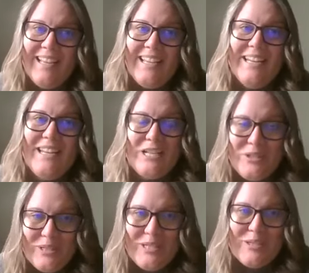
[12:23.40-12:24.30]
It
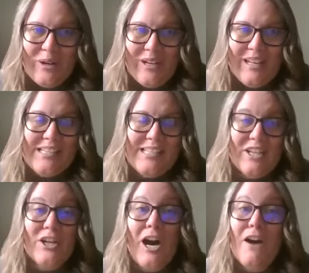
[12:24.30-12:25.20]
initially started as a
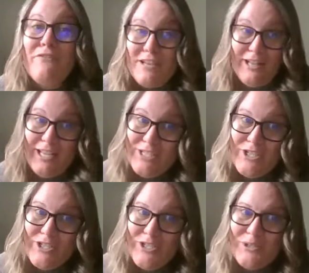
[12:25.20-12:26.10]
coffee
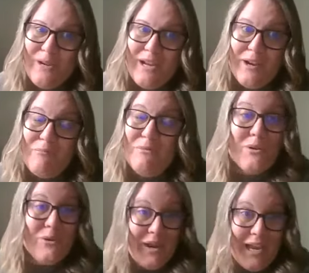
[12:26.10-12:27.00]
clutch where
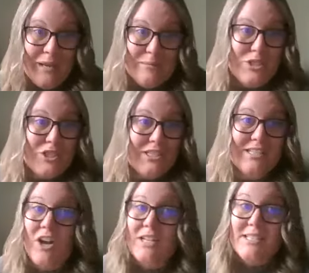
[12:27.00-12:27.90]
programs just
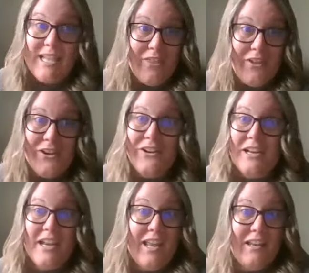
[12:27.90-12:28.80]
got together
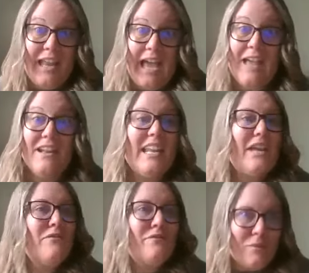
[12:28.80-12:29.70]
and had an
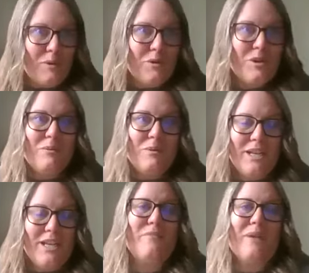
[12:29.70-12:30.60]
informal
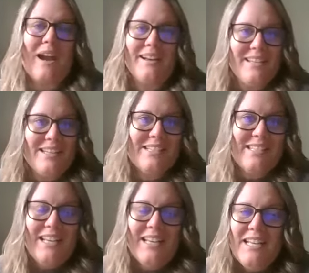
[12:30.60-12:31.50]
community of practice.
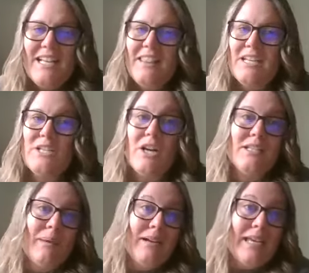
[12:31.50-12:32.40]
They talked
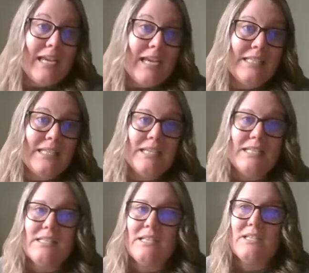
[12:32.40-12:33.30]
about
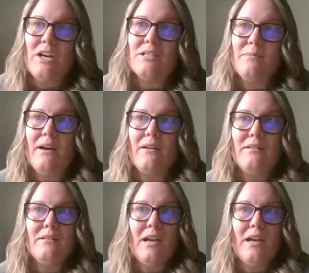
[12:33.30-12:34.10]
cases, they talked about